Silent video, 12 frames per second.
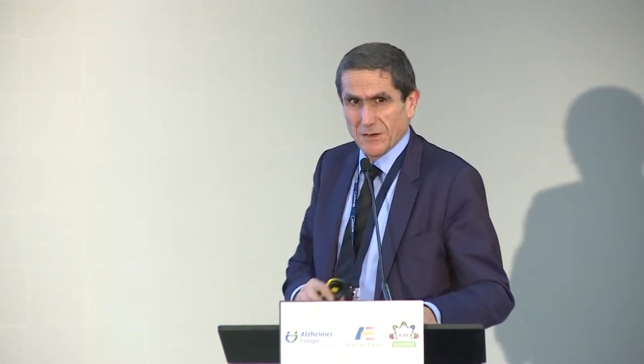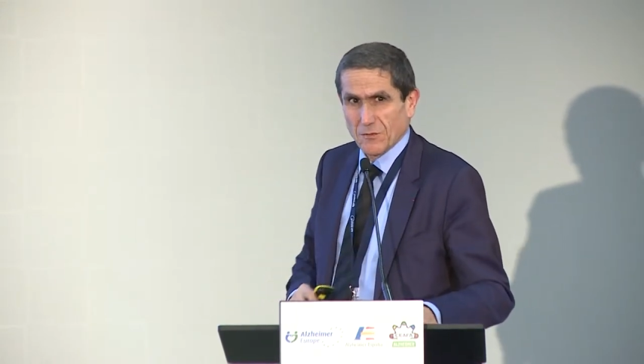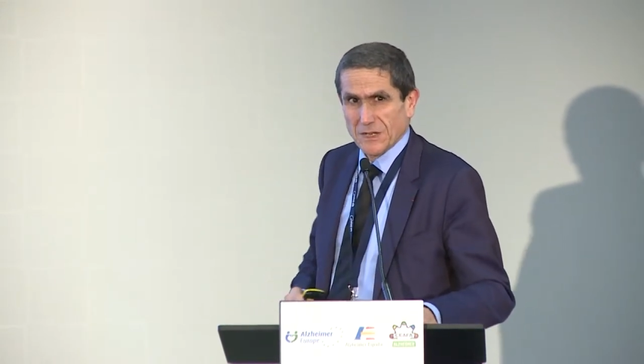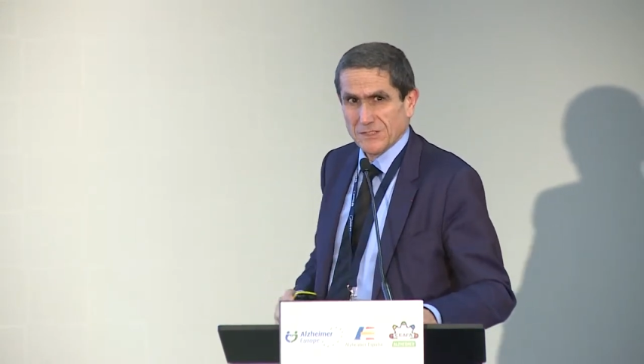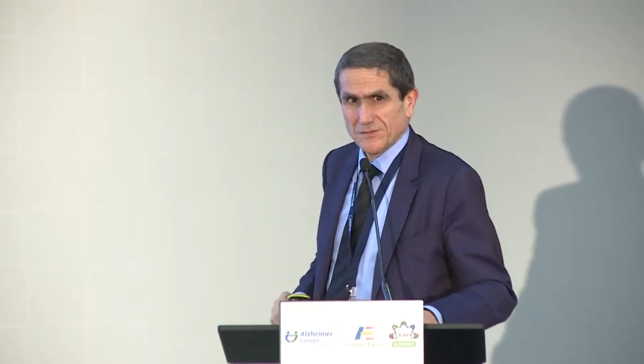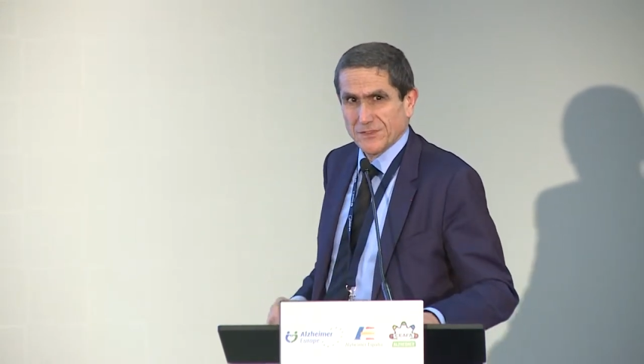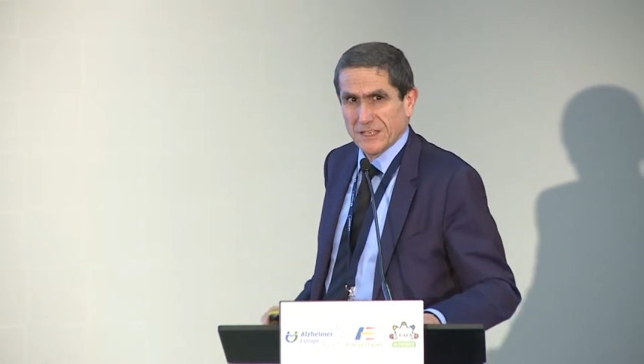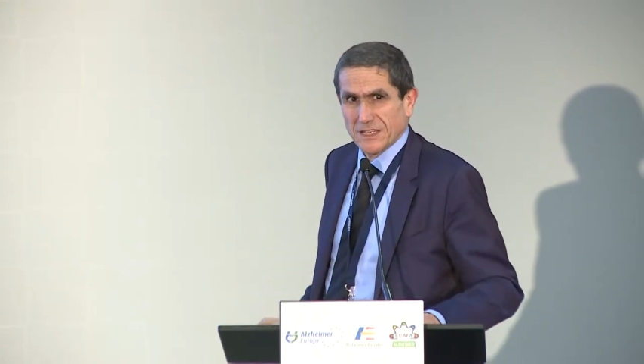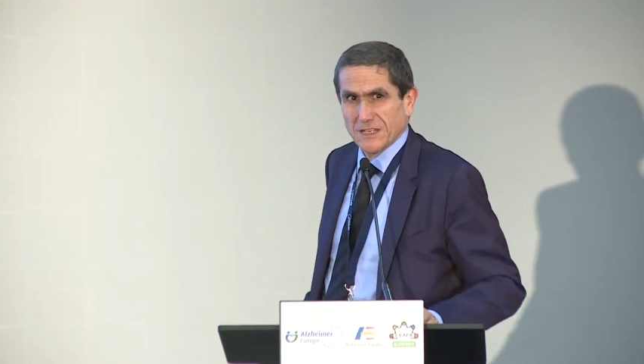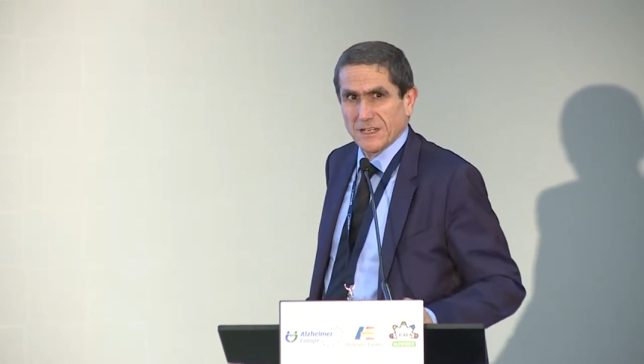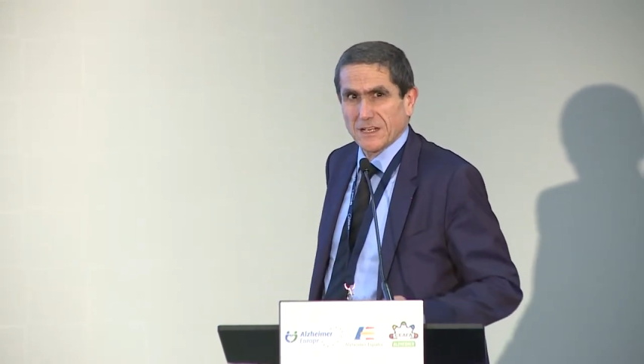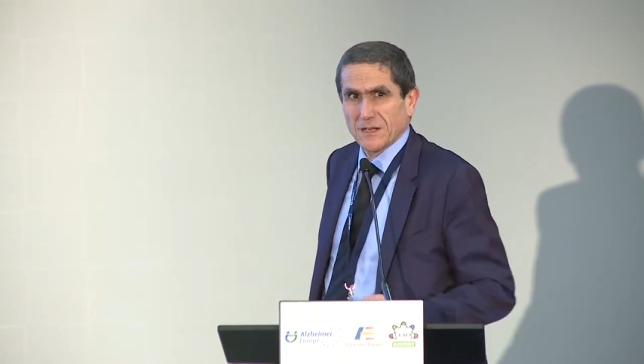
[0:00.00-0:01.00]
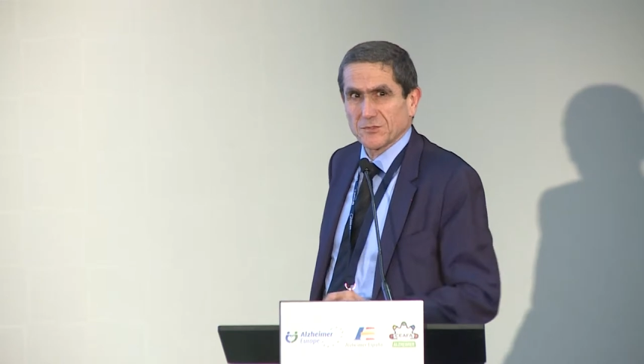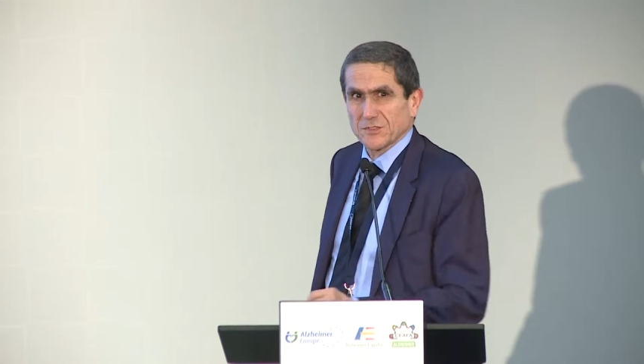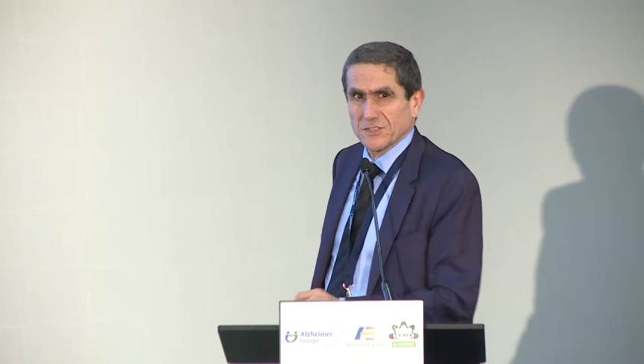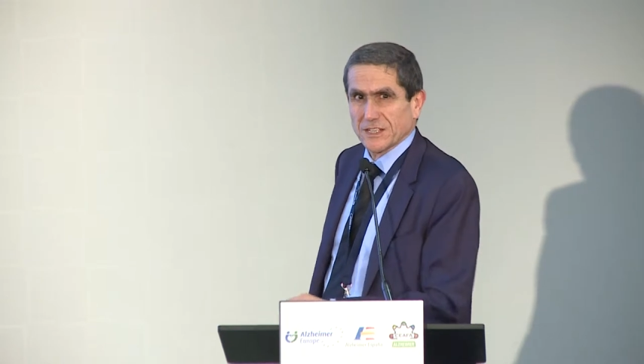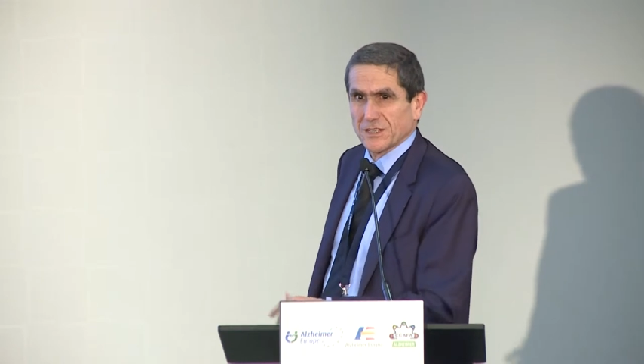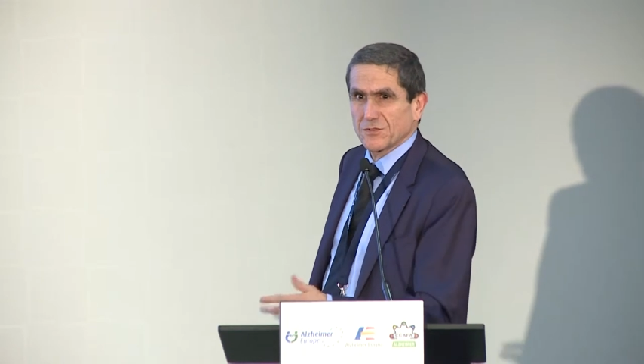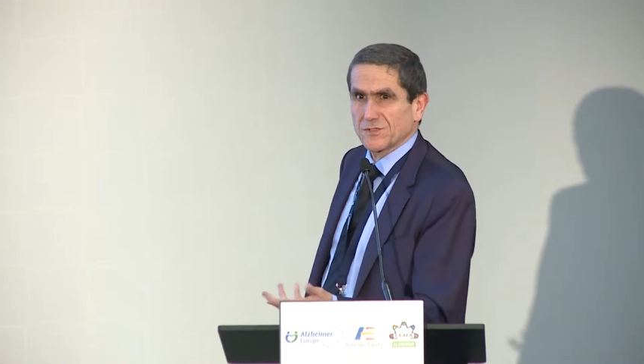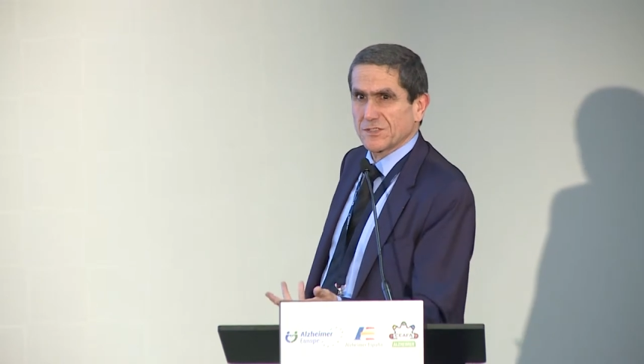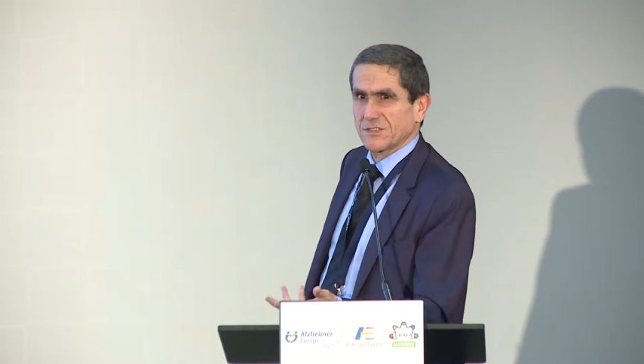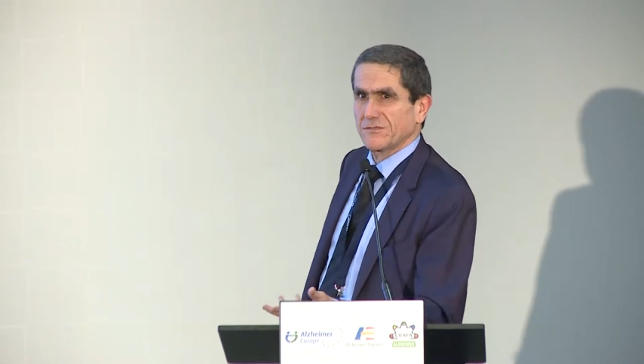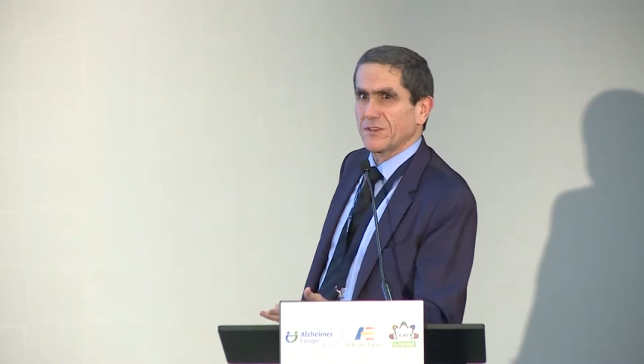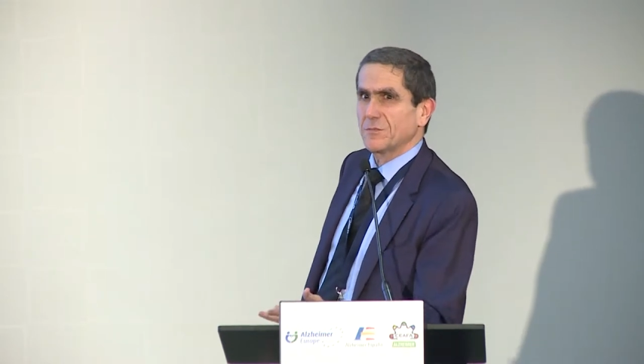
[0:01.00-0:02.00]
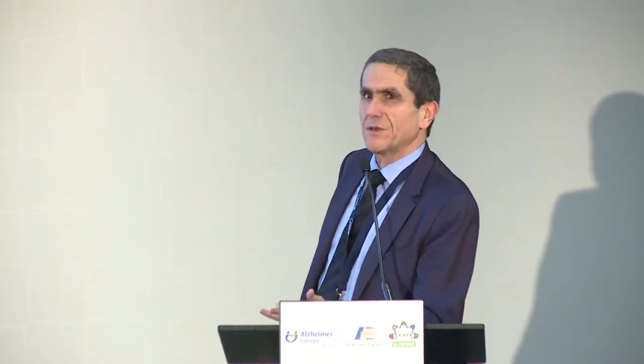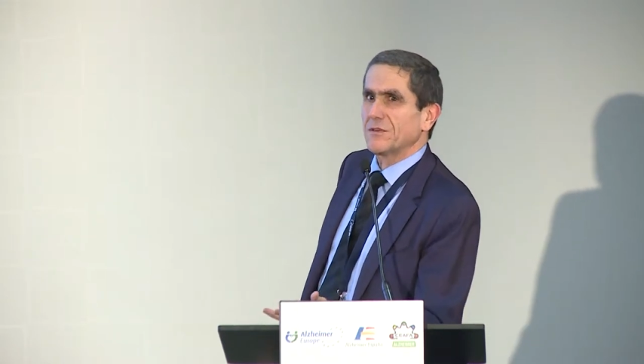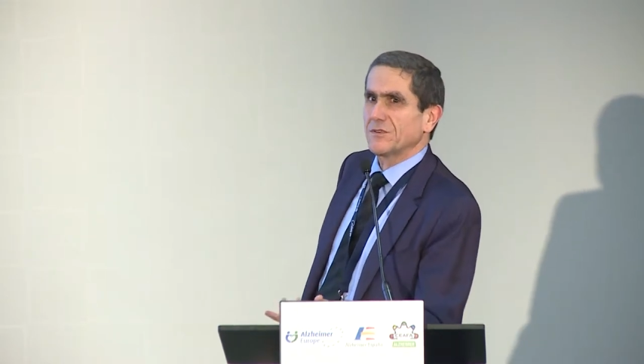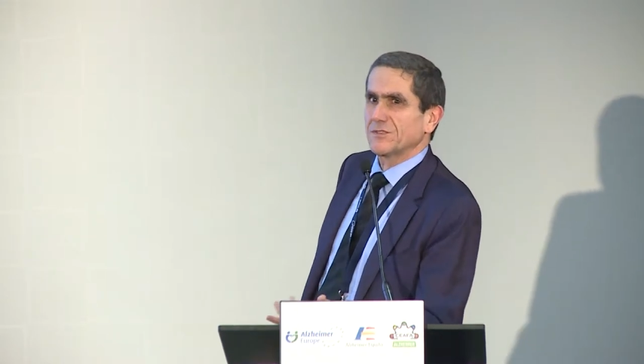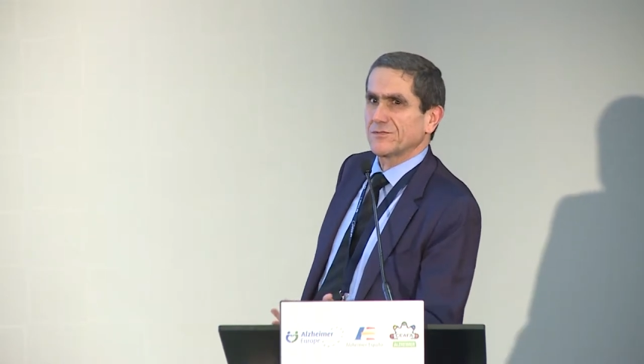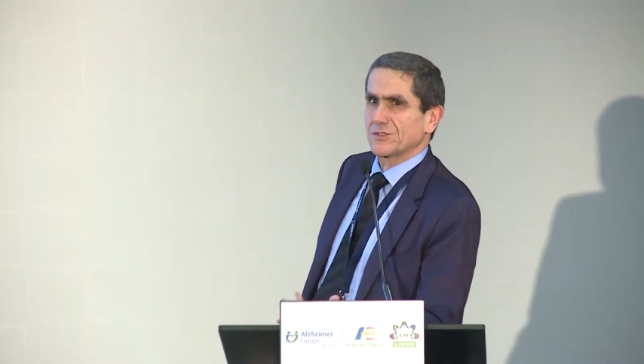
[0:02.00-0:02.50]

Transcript: Once they come to a diagnosis in their parents,